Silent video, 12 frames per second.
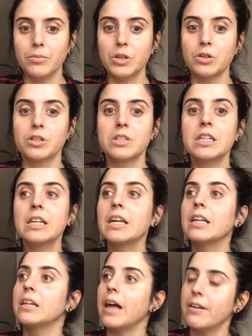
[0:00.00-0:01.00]
You're
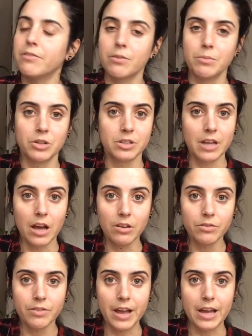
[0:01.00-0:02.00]
stealing life from
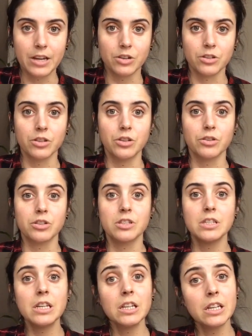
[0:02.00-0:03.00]
yourself, and you're
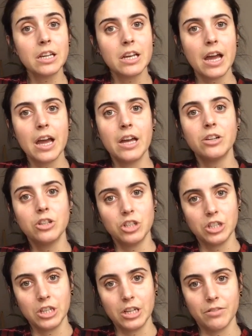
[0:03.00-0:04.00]
stealing
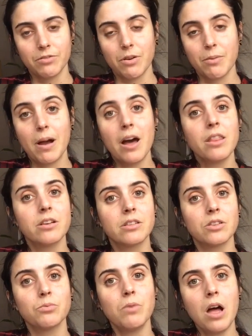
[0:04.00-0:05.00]
energy from others
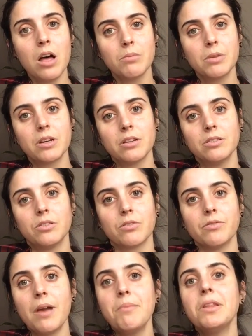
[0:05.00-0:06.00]
as well, because your
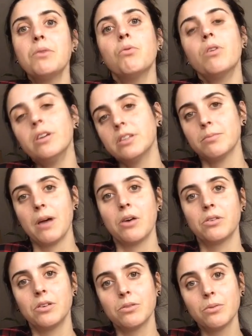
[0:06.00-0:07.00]
family worries
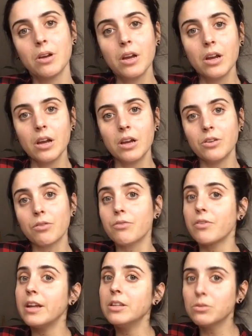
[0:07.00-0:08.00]
about you, your
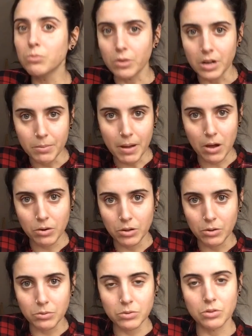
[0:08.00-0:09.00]
friends worry about
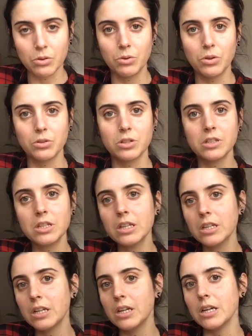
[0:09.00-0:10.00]
you, so you're
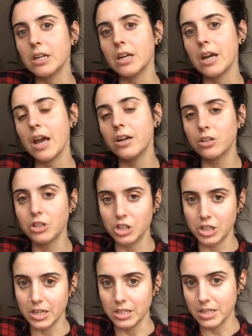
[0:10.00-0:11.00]
stealing
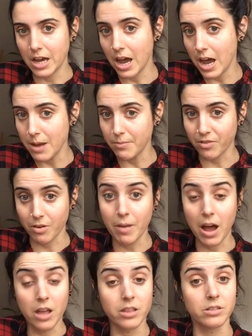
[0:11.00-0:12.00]
energy and time
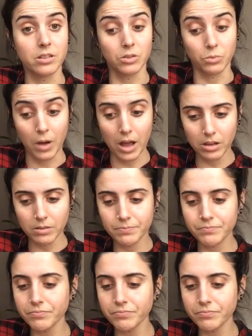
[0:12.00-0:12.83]
from others as well.